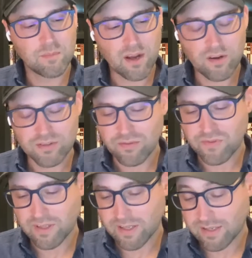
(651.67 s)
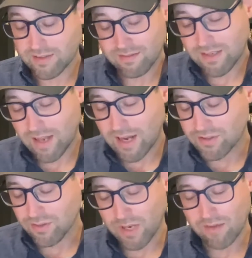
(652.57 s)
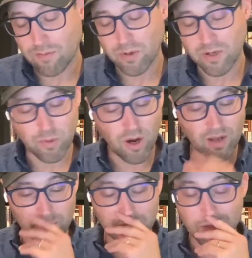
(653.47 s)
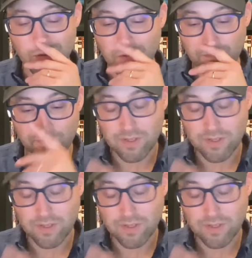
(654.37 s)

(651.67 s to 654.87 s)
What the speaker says: But I also feel like it actually would have a pretty broad appeal,